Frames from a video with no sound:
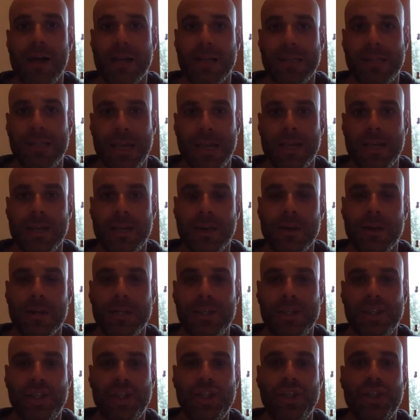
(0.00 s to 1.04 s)
say, he's a
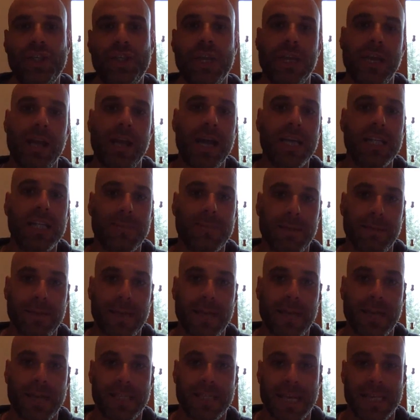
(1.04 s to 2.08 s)
shitty husband
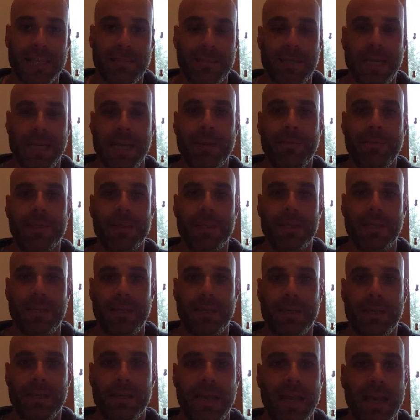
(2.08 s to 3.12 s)
because he hasn't been able
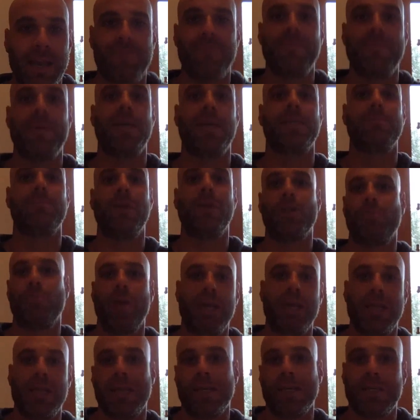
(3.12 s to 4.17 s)
to give me as much
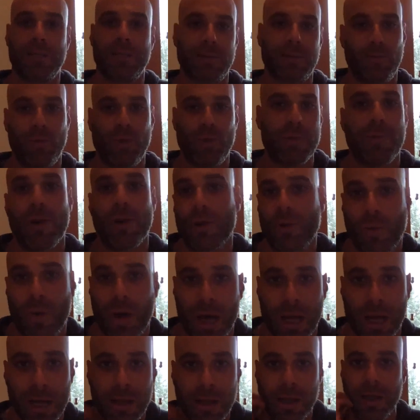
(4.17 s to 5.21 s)
money as we both
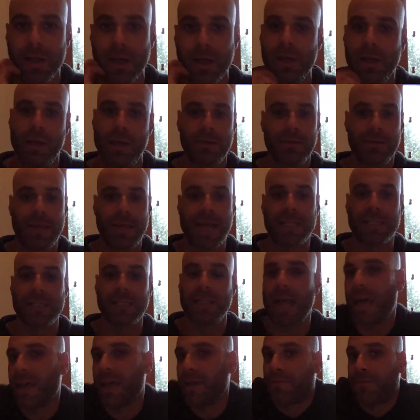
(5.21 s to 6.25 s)
want. That's
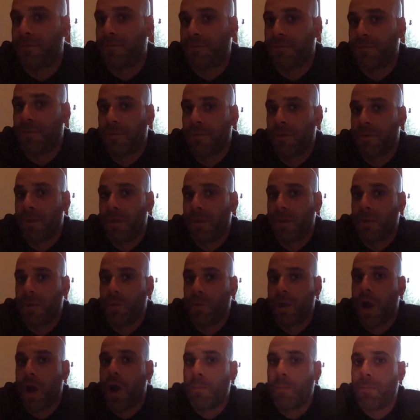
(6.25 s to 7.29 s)
life. We
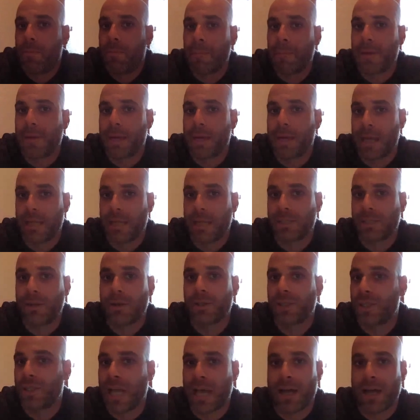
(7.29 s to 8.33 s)
all bump against those
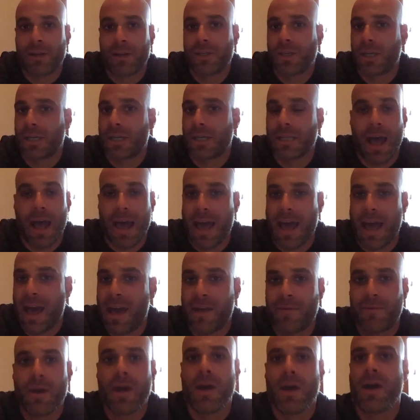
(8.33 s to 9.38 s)
challenges. When
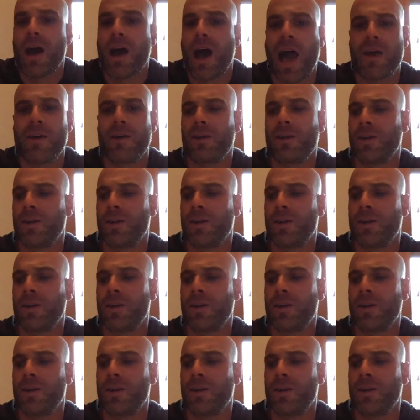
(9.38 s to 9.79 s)
I